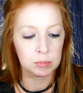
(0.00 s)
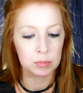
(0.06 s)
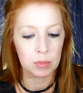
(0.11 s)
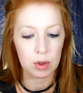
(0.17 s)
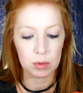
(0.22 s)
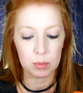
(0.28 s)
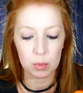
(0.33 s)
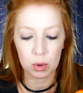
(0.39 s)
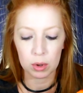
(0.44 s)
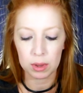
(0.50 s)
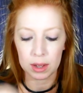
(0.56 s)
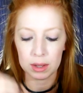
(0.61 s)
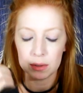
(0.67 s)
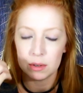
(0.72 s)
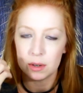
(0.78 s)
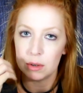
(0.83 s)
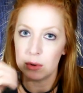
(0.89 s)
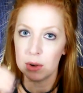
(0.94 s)
You're more likely to
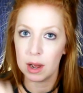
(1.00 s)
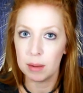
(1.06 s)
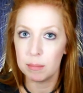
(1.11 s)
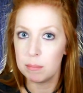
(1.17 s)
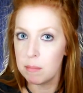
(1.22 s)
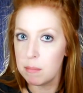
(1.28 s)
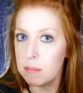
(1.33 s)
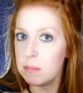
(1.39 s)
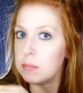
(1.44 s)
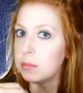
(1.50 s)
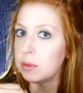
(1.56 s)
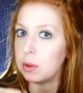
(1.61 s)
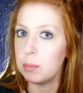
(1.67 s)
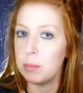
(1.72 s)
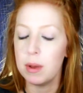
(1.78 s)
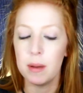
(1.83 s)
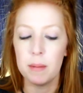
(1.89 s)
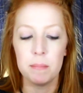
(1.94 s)
grab a little
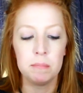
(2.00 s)
bit.